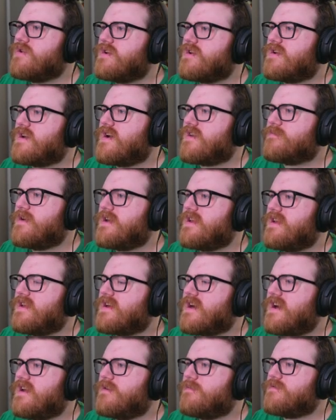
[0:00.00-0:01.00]
cosmetic
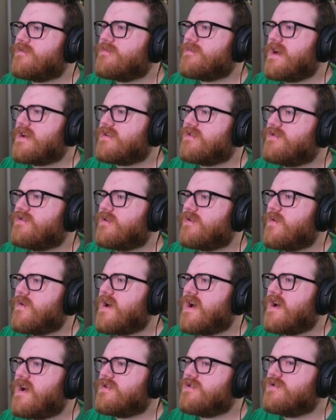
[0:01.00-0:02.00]
items back to the
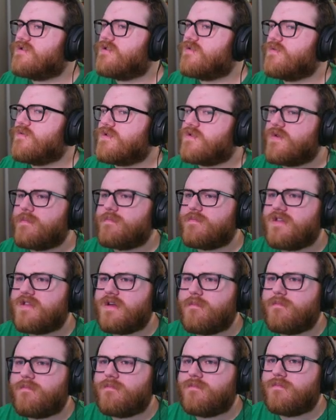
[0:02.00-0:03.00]
garage to equip
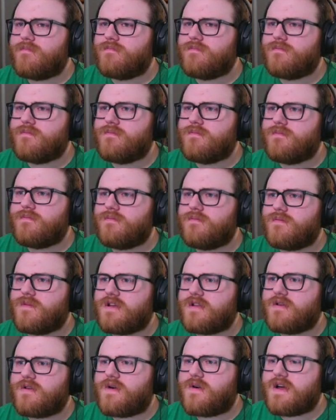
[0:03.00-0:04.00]
them. Like,
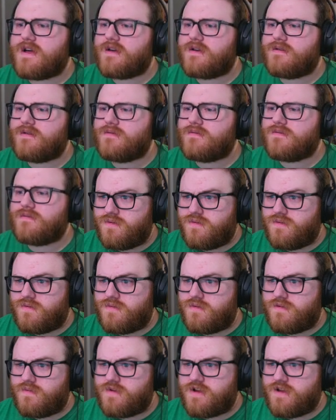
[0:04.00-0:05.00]
do I... What
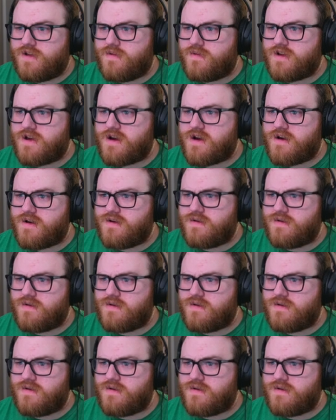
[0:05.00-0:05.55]
do I do here?